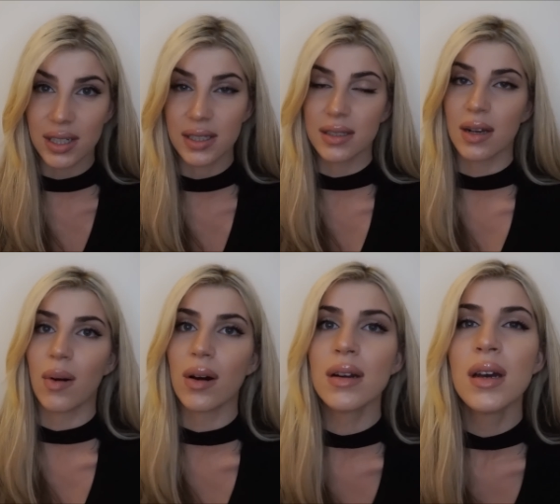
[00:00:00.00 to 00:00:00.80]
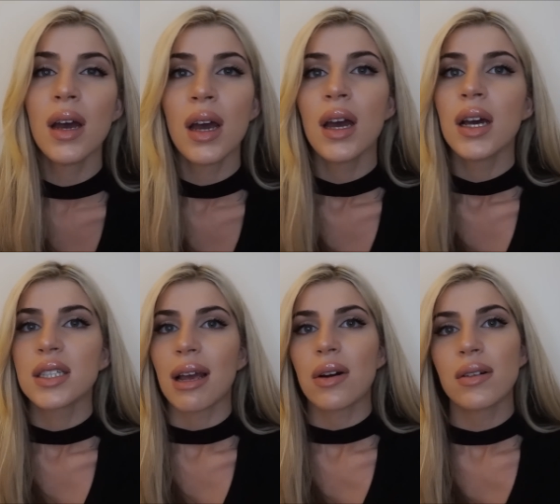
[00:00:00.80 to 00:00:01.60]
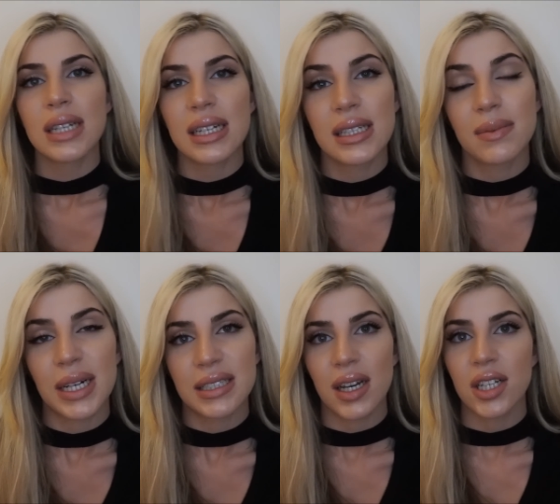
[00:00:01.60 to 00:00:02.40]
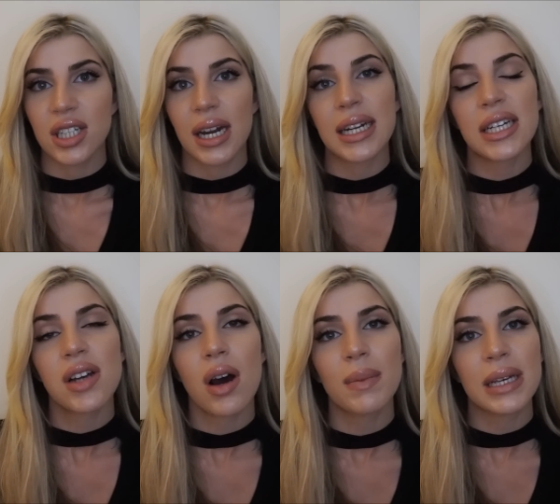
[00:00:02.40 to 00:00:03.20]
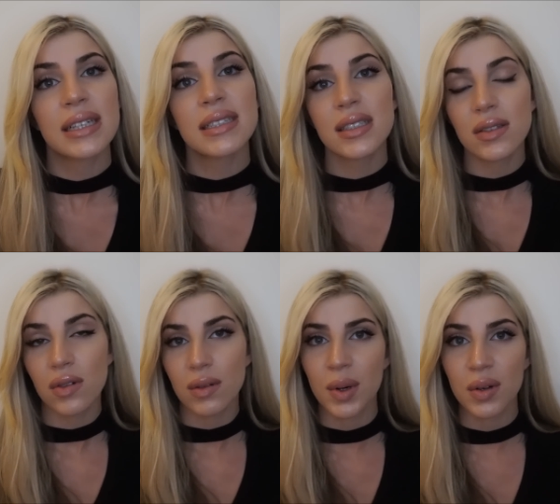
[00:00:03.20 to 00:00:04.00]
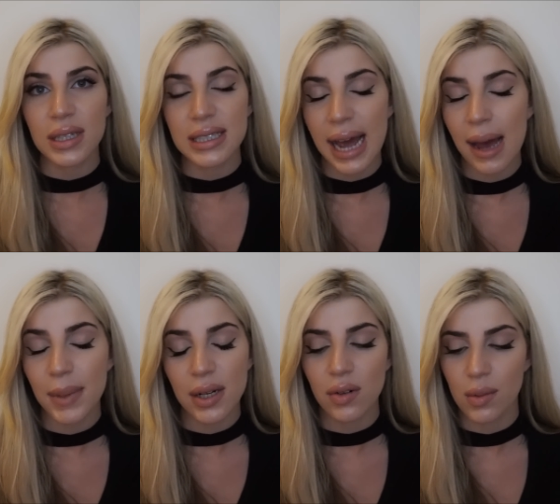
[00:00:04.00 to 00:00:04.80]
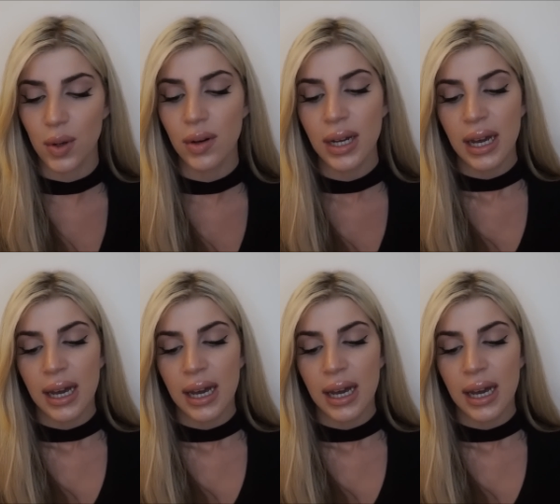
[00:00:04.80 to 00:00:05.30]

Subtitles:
and so on. So I contacted my surgeon and he told me this is normal, this can be normal.